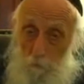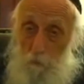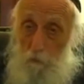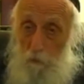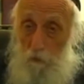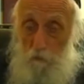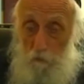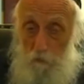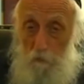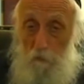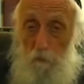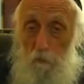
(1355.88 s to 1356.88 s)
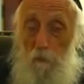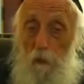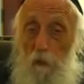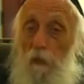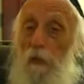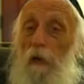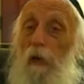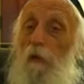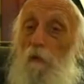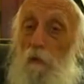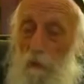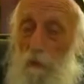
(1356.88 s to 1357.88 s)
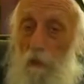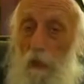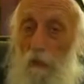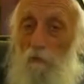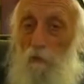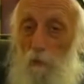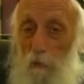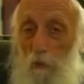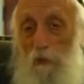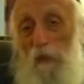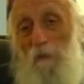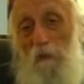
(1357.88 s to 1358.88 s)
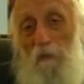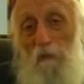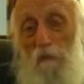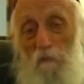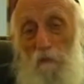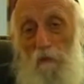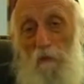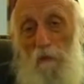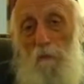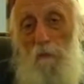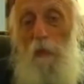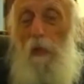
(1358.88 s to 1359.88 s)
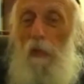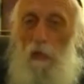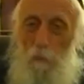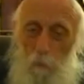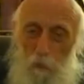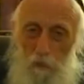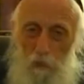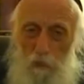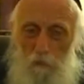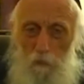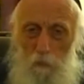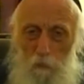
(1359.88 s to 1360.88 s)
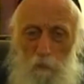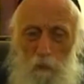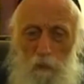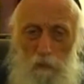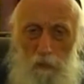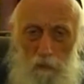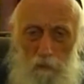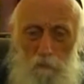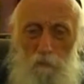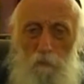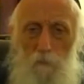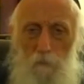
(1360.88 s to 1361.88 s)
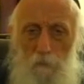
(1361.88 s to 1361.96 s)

persists, that I still have to work on my self-esteem. And I'll point out in a moment why that is.